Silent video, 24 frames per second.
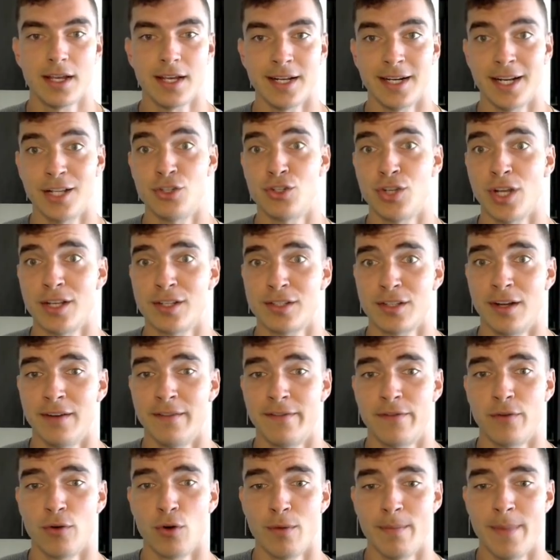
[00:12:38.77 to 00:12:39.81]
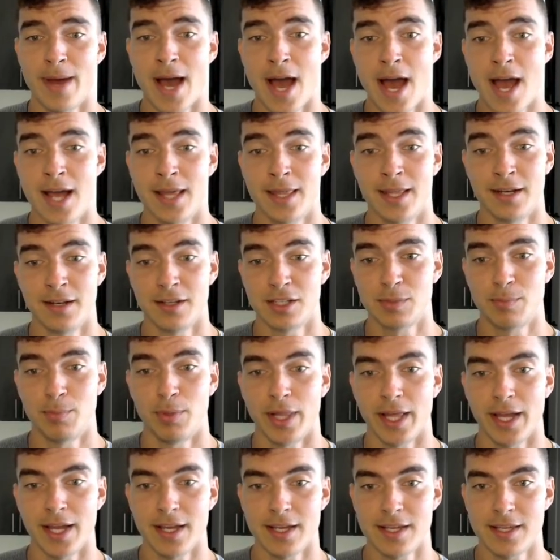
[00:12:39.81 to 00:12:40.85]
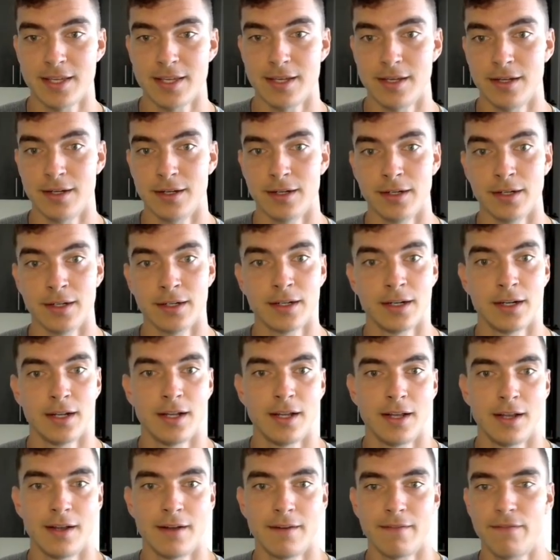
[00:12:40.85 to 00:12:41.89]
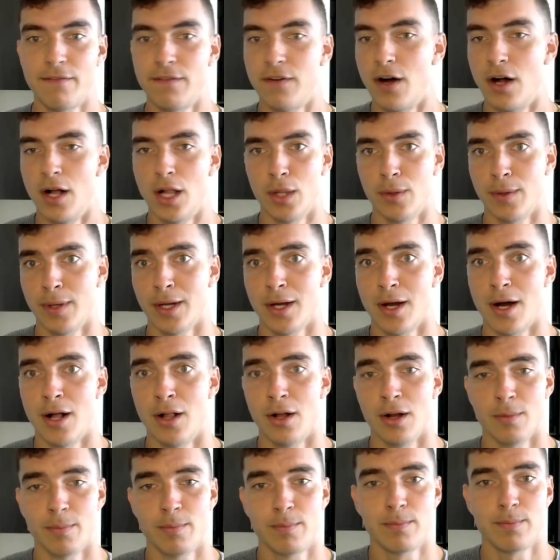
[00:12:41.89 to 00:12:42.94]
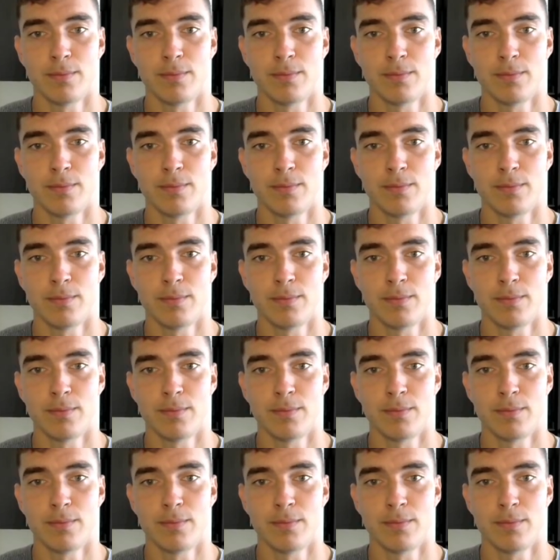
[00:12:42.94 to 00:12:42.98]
in a JSON format and then display it here following all our